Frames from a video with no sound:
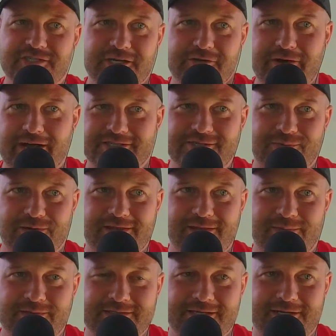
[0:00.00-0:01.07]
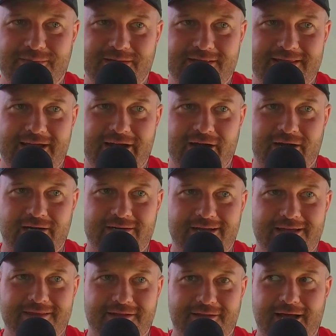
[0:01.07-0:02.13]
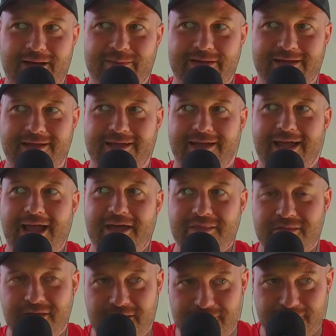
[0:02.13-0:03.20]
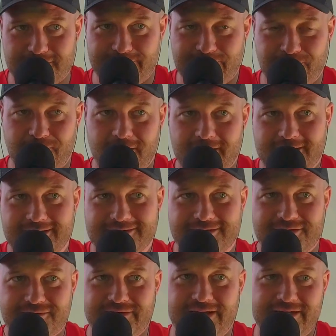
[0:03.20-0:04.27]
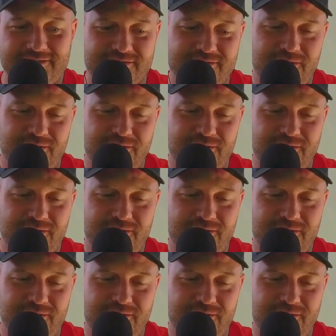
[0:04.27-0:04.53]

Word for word: interaction with him is going to be there in the lobby, and then they're going to be walking to the van. Did he Yeah. at